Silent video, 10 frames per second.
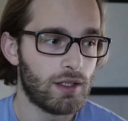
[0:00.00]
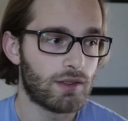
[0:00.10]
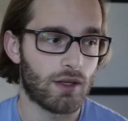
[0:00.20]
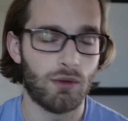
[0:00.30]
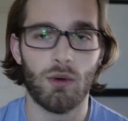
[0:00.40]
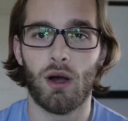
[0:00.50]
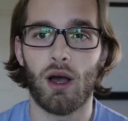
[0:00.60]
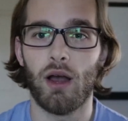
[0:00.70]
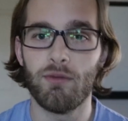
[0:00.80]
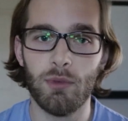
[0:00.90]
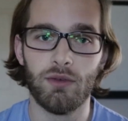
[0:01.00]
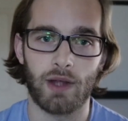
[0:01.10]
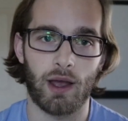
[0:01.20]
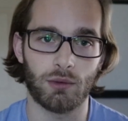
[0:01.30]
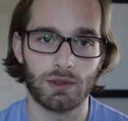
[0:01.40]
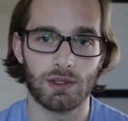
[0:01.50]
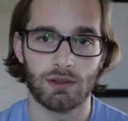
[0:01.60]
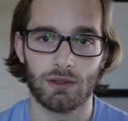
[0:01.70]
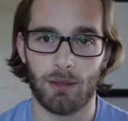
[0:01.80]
So I've moved house.